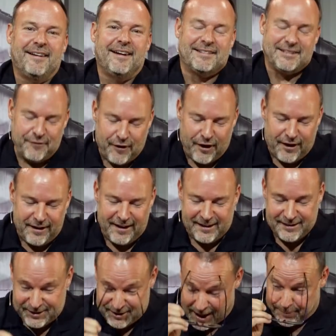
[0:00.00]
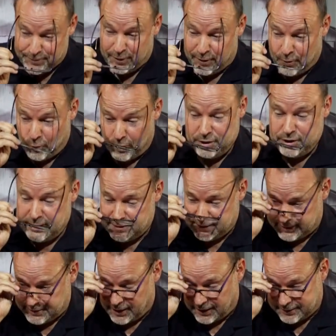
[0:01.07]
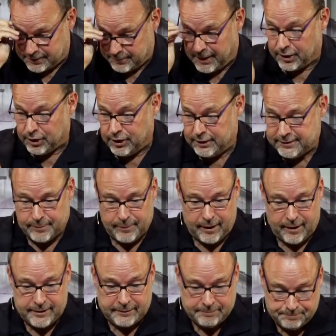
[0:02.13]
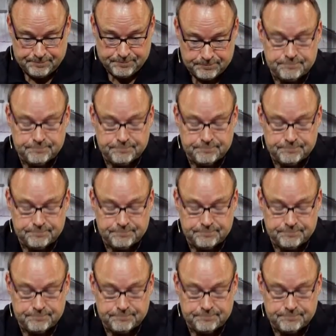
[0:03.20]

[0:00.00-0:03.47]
It's the very next chapter where Jesus talks about a good Samaritan.